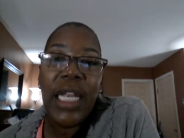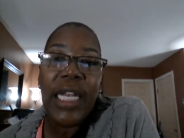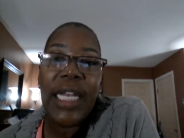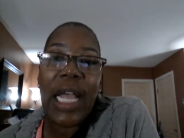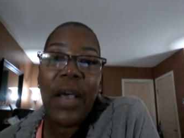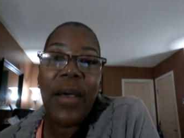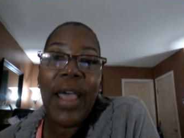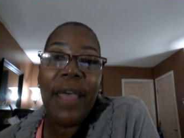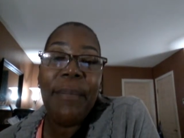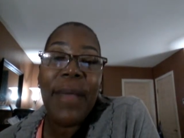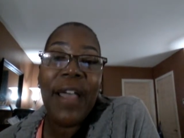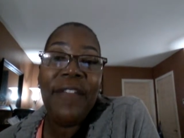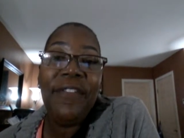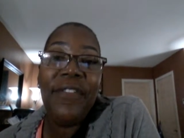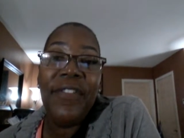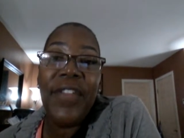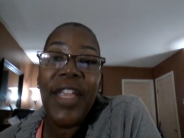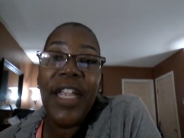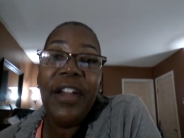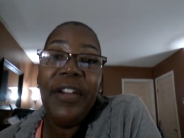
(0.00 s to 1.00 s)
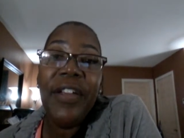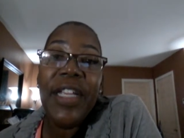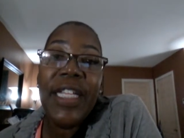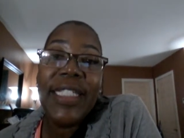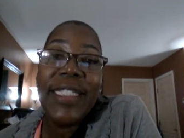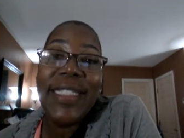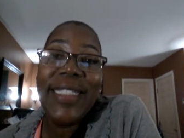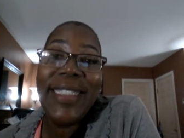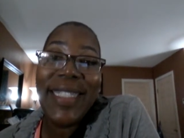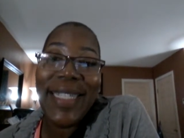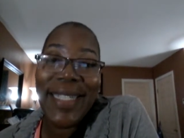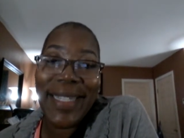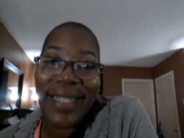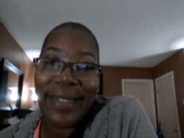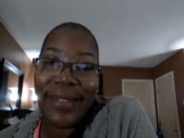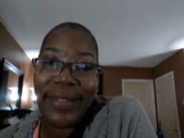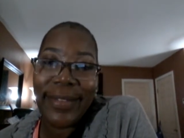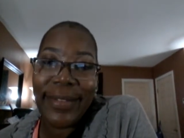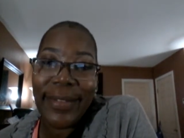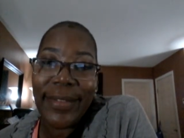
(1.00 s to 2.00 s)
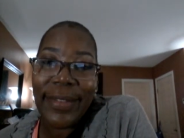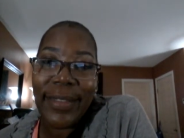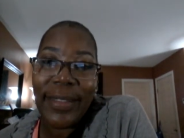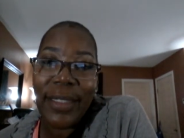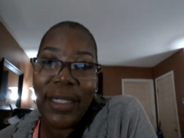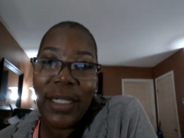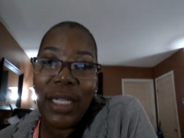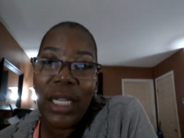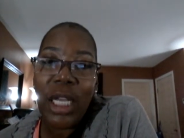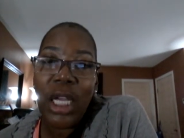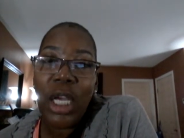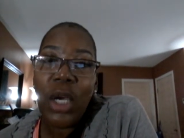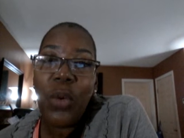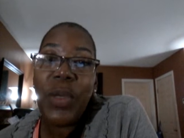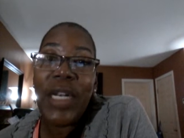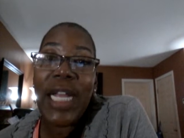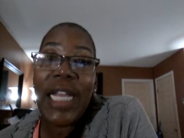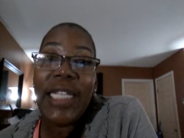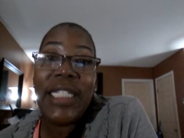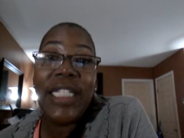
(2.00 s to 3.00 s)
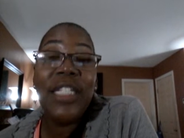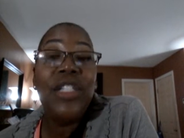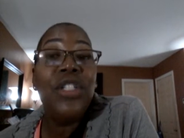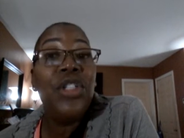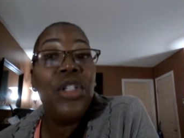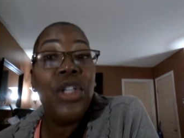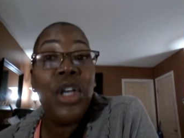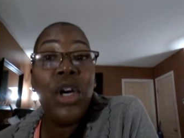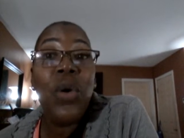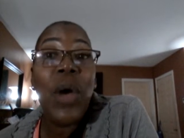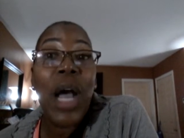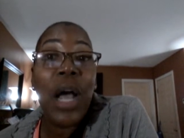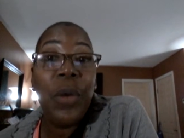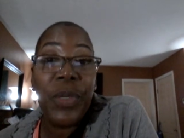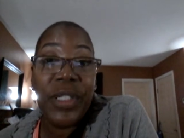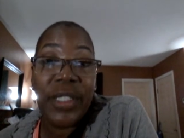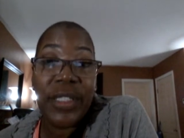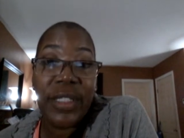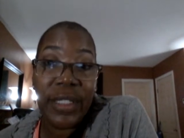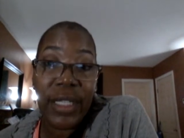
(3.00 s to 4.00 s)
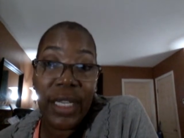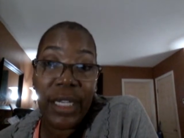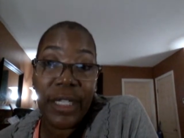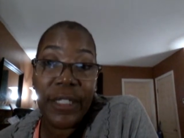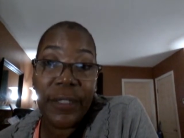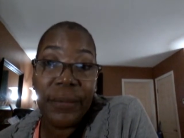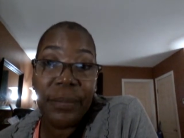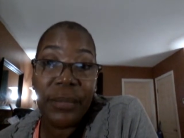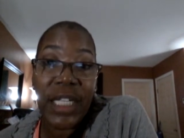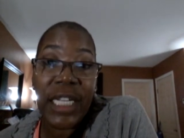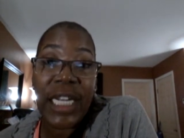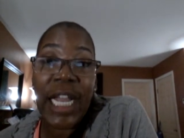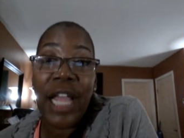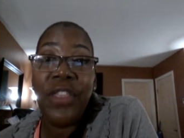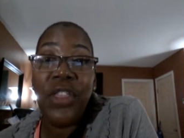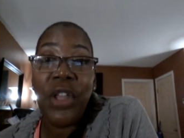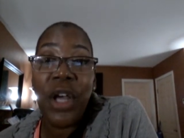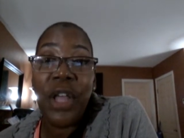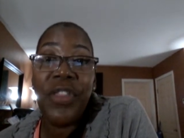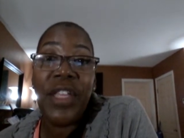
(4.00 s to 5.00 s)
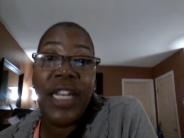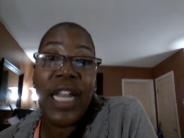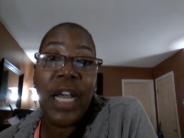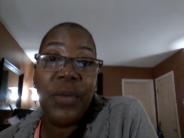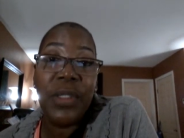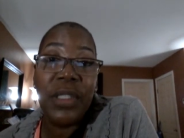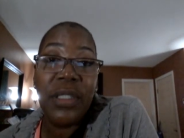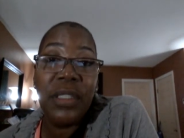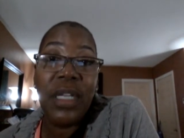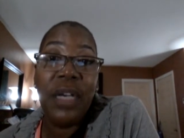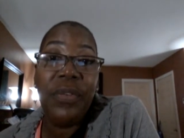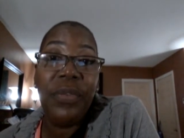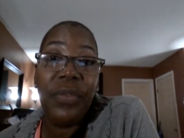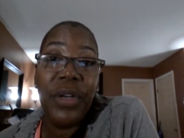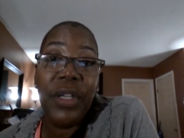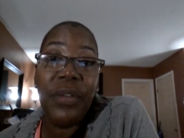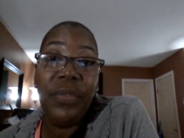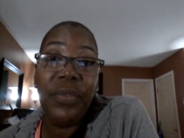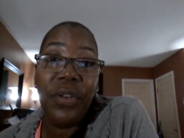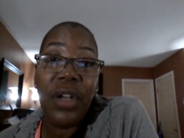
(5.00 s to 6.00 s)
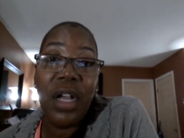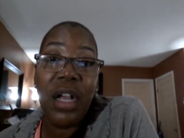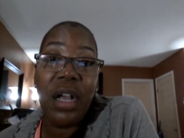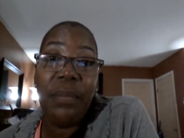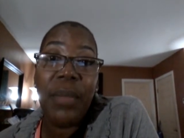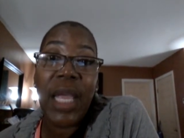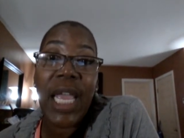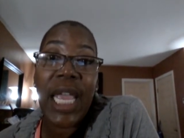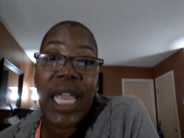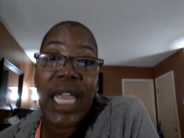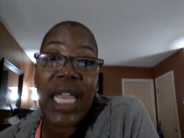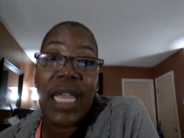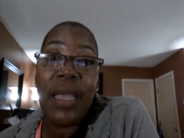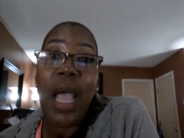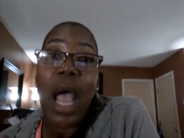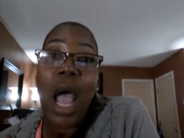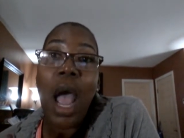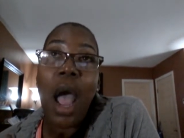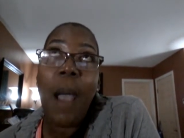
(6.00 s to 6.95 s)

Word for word: Now, at my very sickest, when I didn't know I was sick and I thought that I was suffering from a